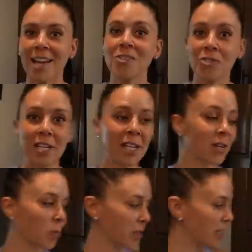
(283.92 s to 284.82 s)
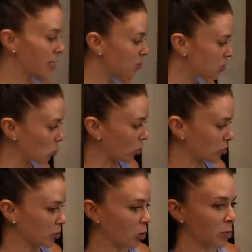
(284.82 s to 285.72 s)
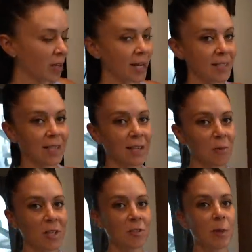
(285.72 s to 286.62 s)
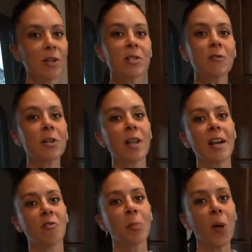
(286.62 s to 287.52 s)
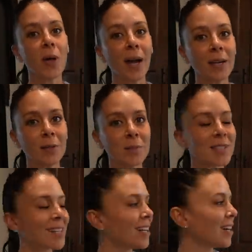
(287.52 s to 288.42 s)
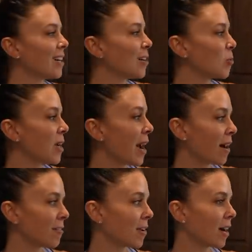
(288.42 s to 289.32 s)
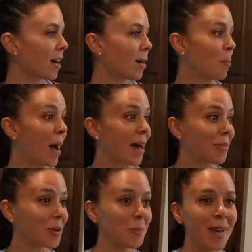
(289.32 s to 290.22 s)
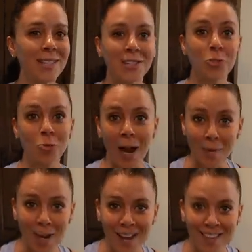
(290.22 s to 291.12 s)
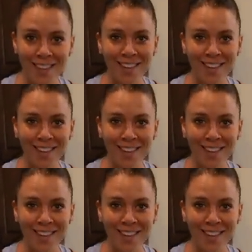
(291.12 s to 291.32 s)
entry with a huge wardrobe closet, which we use for a lot of bulk items. We have a bathroom, it's a dry bath.